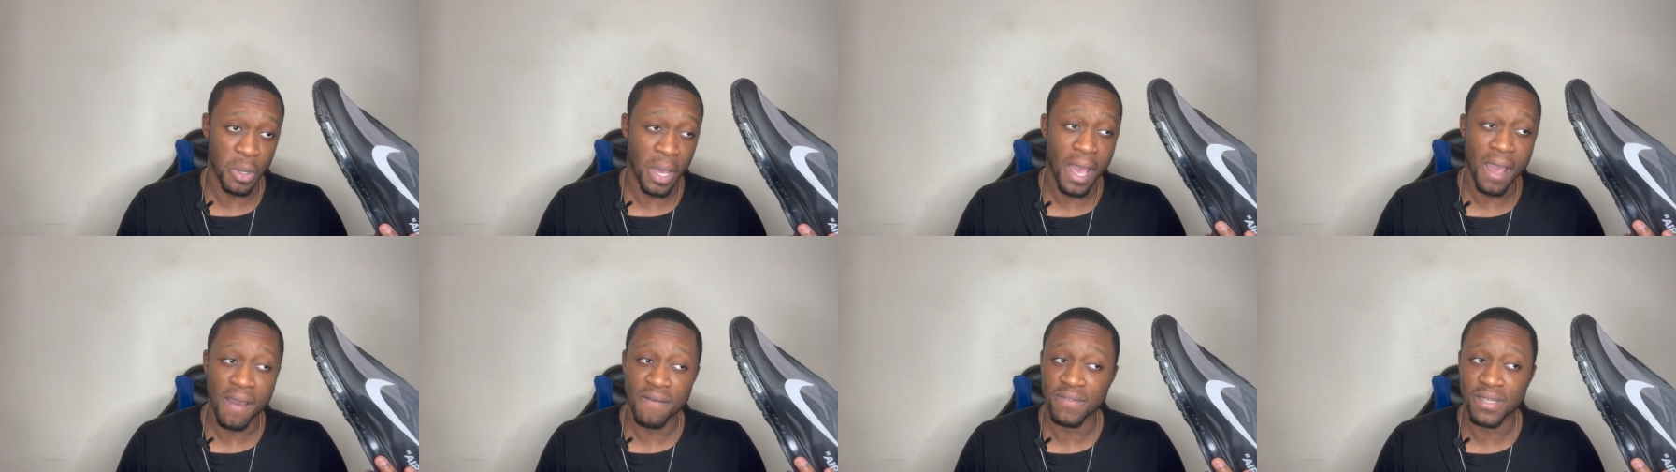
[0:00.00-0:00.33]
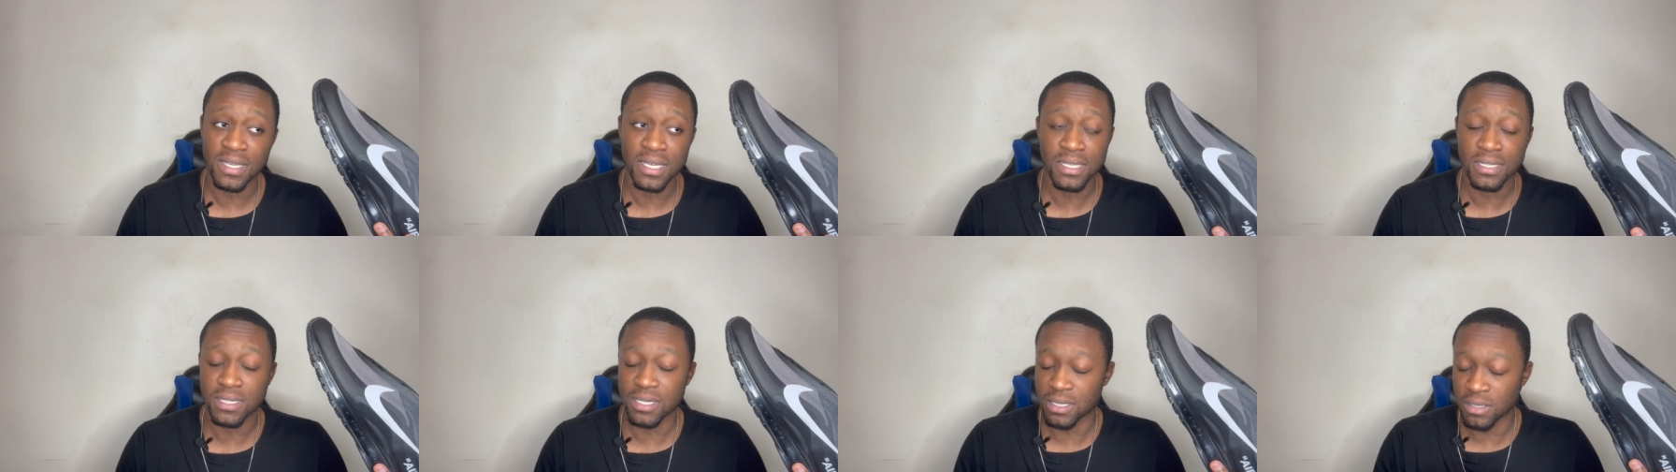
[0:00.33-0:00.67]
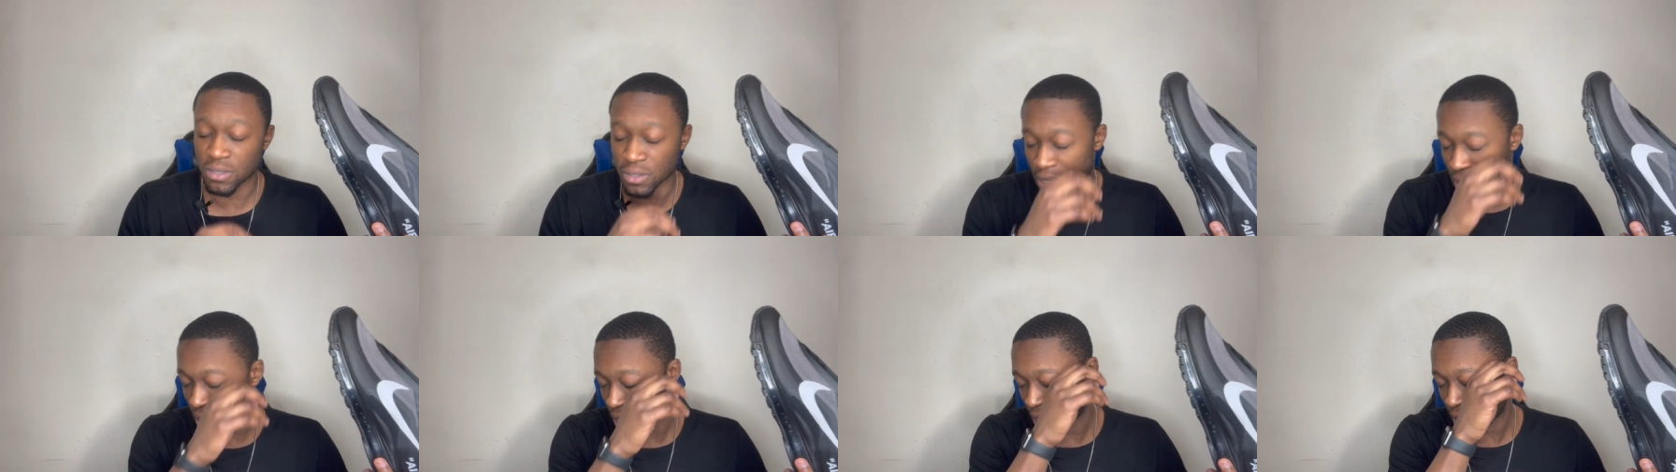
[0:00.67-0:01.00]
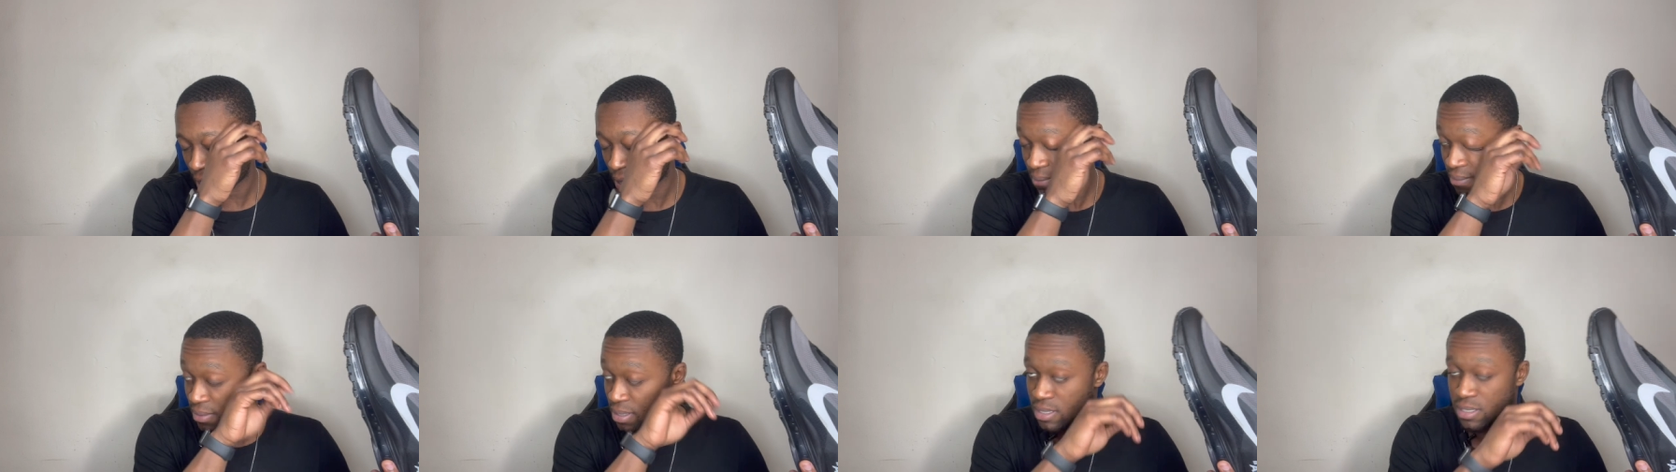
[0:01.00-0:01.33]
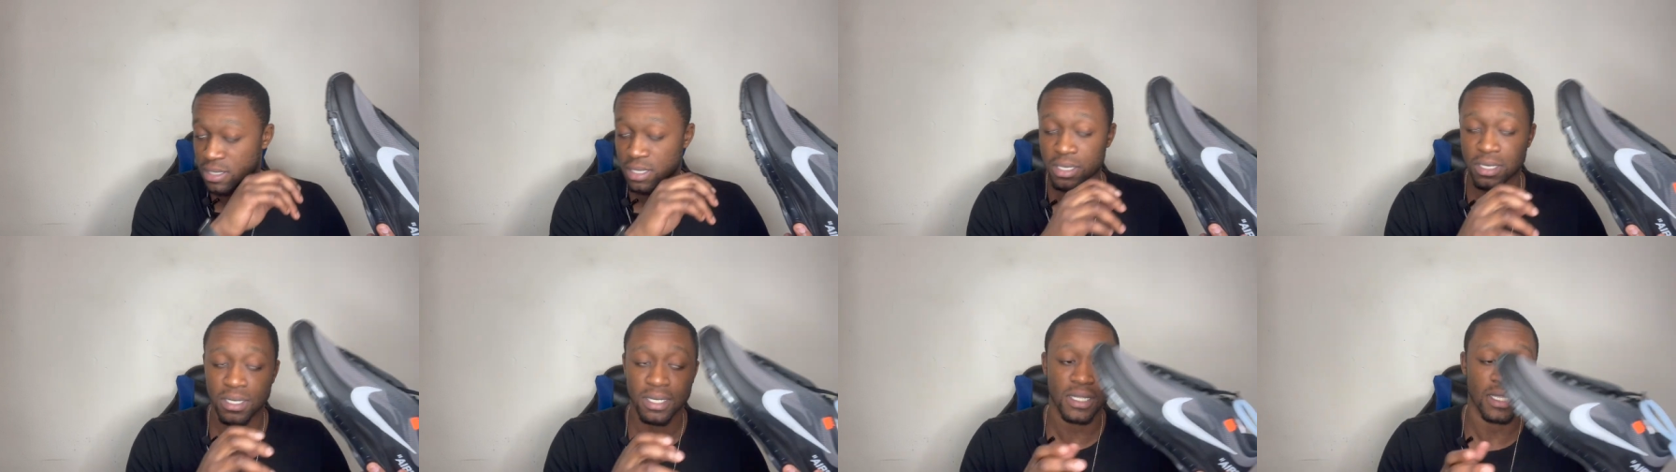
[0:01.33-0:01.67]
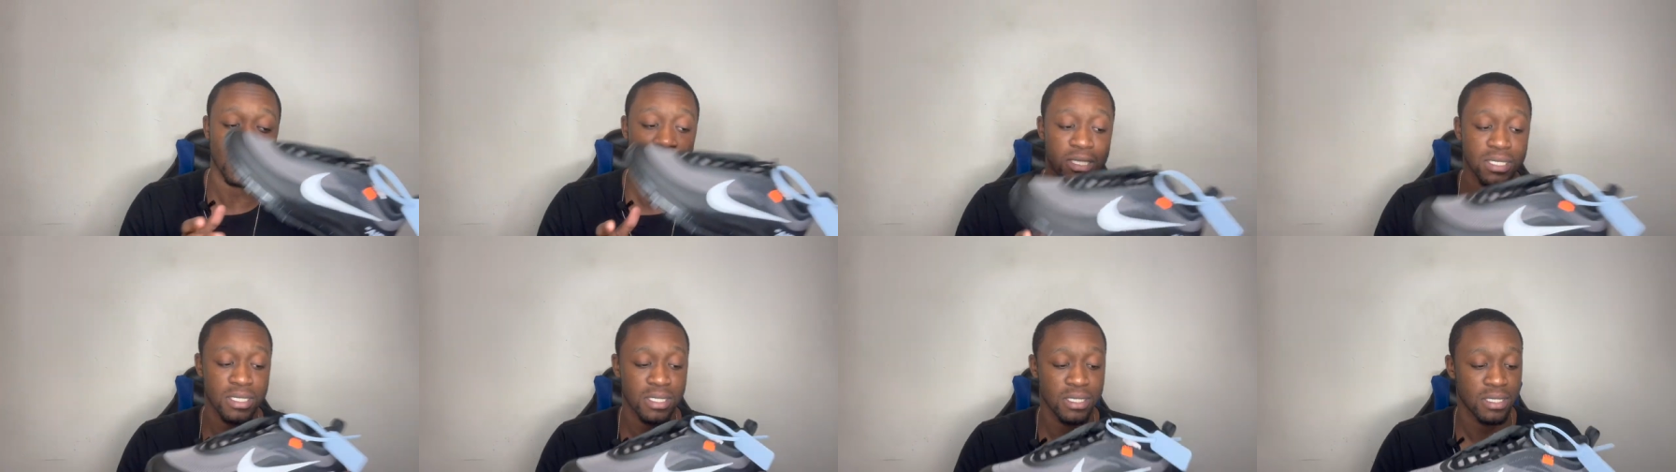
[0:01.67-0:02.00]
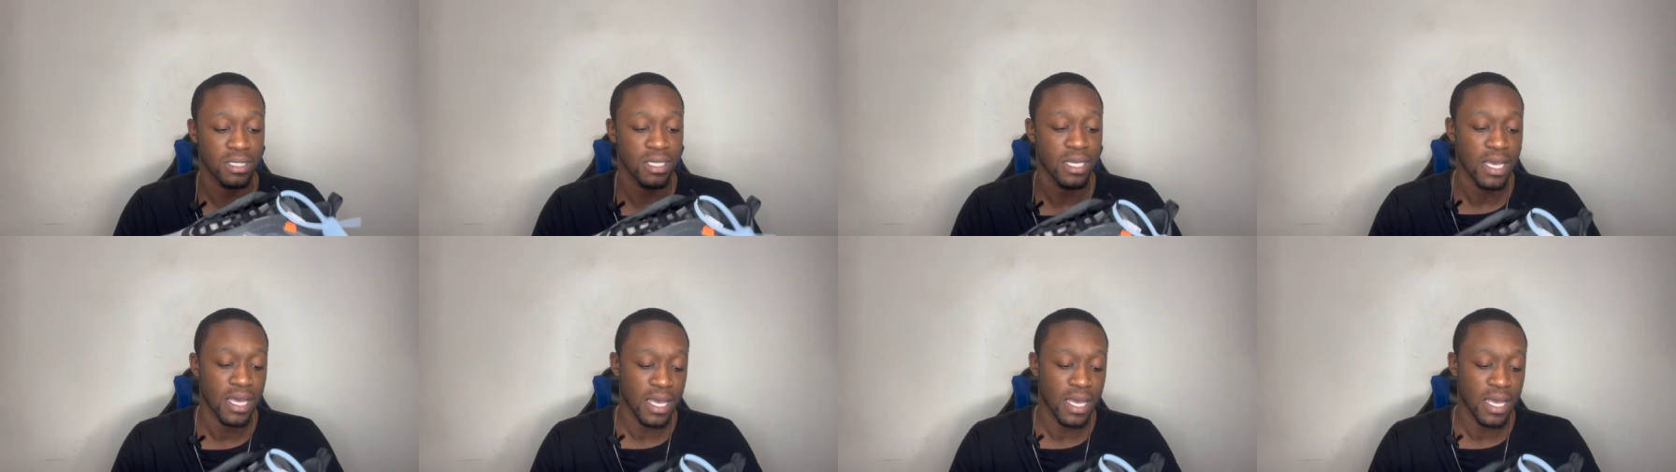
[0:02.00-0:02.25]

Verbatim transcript: have these and you gotta have these in your collection.